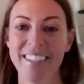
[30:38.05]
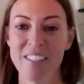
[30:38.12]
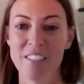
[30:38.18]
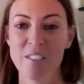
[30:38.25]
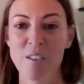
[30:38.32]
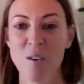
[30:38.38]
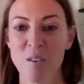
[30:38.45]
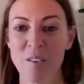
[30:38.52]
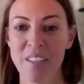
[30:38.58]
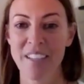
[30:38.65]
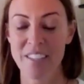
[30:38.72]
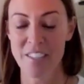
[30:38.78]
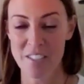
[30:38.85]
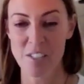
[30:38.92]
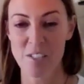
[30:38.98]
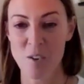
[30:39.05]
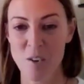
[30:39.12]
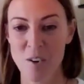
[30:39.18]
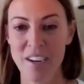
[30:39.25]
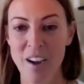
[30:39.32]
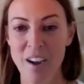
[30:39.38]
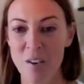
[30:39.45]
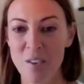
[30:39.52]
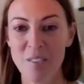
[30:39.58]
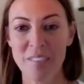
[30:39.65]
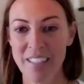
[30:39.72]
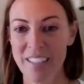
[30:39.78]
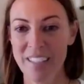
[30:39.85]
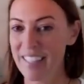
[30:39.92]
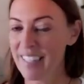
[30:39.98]
And so get your story out
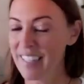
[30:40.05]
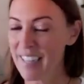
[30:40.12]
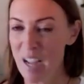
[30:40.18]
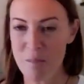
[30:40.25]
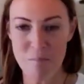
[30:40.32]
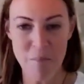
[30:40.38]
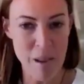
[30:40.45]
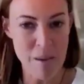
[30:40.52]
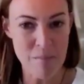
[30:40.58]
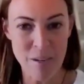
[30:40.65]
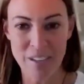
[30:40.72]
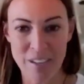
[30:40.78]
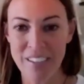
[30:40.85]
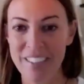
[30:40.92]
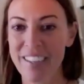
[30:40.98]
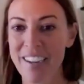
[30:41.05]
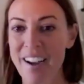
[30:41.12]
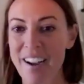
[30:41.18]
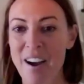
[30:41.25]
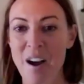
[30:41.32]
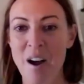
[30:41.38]
and get it on paper.